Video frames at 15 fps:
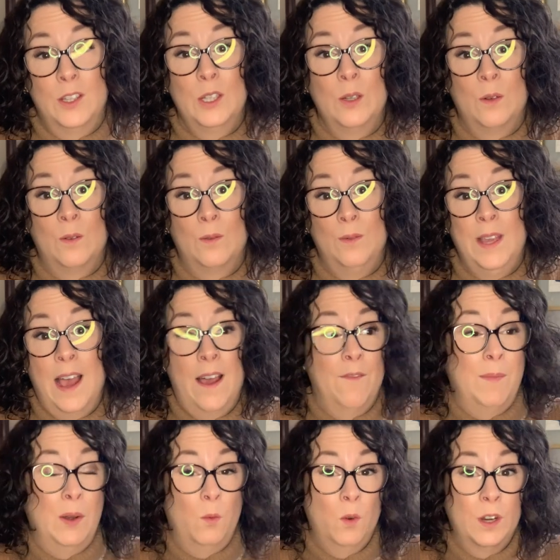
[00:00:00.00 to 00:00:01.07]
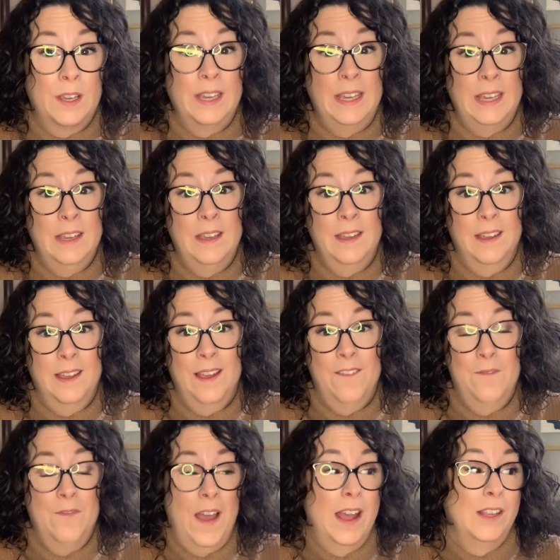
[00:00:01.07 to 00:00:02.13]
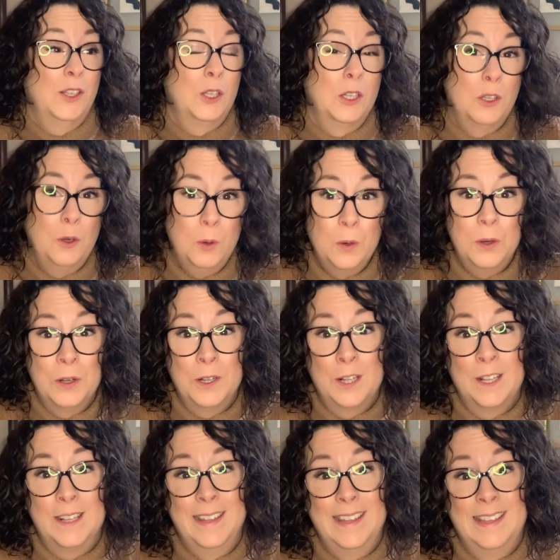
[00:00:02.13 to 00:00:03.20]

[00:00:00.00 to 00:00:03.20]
So yeah, I've been working, I've had school.